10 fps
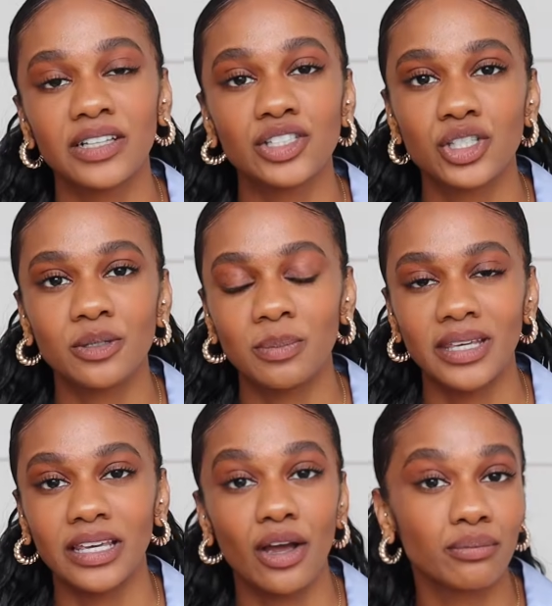Village could
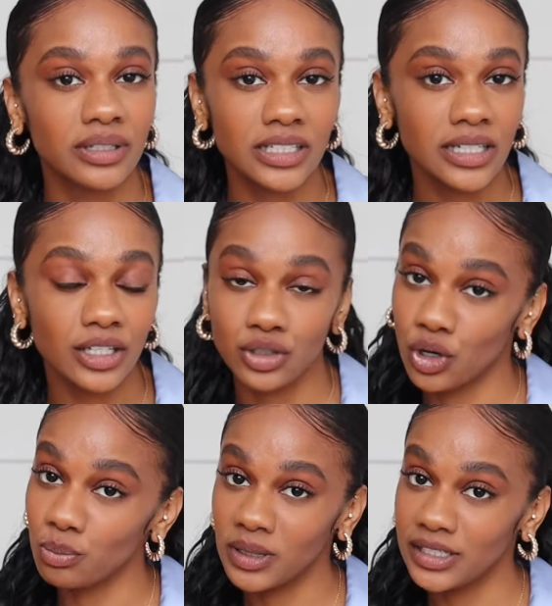be a really
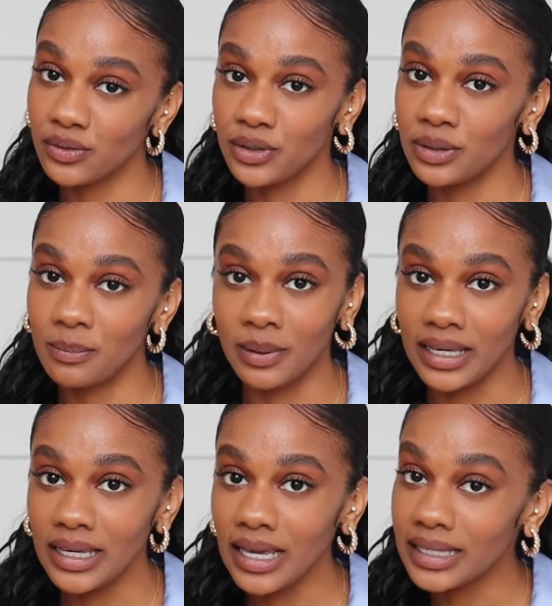dope place for you to
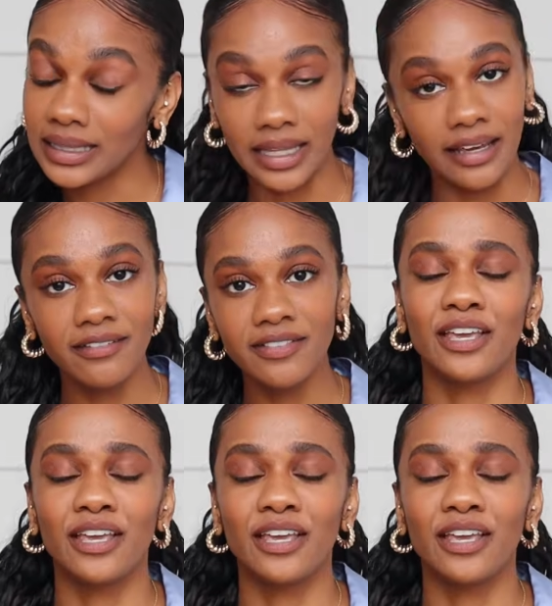be and live.